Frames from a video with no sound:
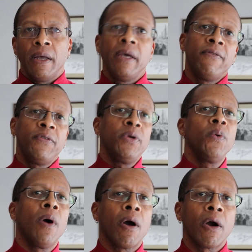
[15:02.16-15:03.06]
If
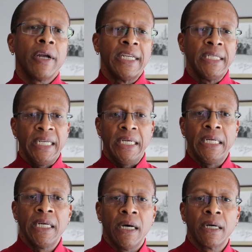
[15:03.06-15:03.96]
you are
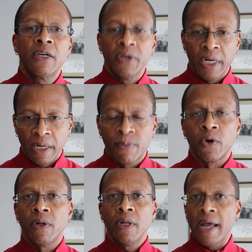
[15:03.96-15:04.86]
indeed a good
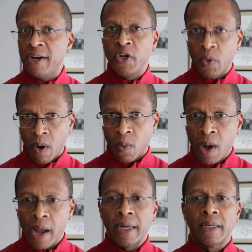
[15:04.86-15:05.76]
liberal and you are
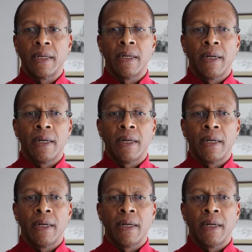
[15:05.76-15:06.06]
white,